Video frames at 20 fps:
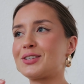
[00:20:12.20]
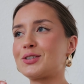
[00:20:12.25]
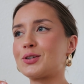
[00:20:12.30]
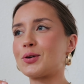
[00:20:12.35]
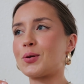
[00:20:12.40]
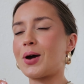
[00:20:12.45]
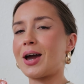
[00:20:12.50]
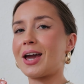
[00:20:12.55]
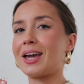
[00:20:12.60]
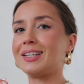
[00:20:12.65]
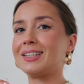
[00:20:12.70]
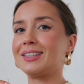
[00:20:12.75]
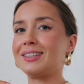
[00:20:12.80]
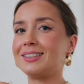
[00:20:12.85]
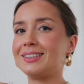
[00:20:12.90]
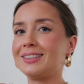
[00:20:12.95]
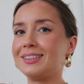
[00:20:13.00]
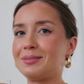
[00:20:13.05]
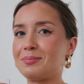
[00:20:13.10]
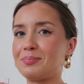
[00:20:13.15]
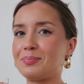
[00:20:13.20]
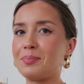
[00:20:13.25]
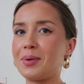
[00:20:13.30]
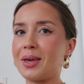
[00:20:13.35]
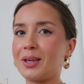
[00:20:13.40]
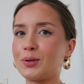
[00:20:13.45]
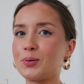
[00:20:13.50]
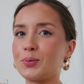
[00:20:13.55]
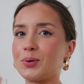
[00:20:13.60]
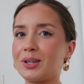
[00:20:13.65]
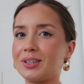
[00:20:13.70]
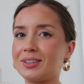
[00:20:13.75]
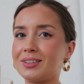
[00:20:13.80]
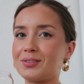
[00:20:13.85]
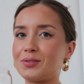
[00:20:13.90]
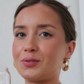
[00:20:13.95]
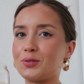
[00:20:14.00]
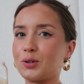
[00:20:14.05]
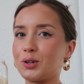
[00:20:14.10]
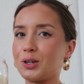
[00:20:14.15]
so I made
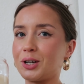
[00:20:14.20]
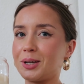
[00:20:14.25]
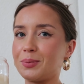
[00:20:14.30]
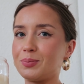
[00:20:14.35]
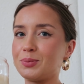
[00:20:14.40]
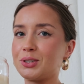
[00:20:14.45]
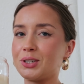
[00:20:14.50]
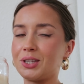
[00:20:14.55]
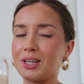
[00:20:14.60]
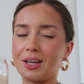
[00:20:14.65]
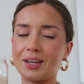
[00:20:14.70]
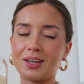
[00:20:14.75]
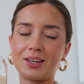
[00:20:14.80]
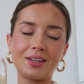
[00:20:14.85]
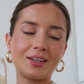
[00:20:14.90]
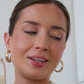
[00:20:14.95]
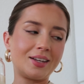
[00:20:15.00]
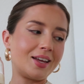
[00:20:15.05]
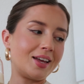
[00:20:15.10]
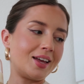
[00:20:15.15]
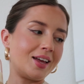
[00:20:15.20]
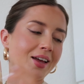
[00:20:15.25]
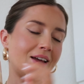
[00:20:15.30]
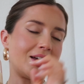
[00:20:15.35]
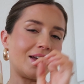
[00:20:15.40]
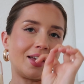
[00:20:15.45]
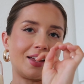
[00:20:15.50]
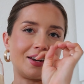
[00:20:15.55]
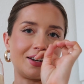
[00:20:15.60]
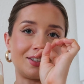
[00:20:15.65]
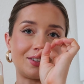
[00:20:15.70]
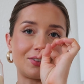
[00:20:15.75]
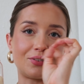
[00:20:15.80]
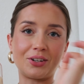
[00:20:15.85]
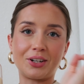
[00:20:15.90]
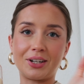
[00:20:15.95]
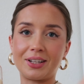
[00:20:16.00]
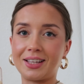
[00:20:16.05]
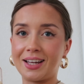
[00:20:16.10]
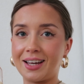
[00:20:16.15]
one for him today in a
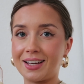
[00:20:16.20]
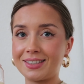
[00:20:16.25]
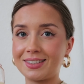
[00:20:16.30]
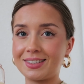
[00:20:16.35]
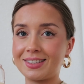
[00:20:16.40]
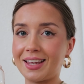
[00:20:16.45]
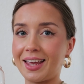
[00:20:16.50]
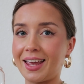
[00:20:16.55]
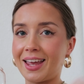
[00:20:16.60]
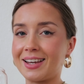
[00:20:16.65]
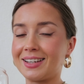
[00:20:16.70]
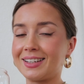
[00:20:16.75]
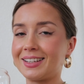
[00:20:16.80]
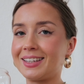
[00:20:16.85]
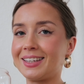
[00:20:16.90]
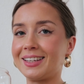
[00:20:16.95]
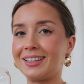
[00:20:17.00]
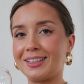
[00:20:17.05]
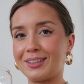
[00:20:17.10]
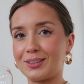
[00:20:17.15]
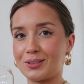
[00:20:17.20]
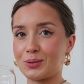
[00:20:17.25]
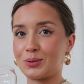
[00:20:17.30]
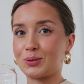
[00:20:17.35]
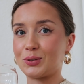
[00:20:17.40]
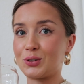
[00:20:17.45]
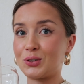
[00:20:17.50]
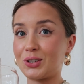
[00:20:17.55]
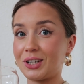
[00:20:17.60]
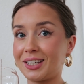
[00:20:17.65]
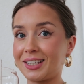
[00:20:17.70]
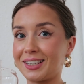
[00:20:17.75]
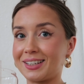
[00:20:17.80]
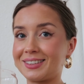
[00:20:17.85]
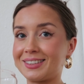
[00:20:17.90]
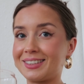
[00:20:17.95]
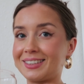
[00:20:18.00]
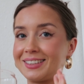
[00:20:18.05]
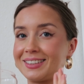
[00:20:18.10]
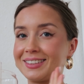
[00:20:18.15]
different glass and he didn't want to drink it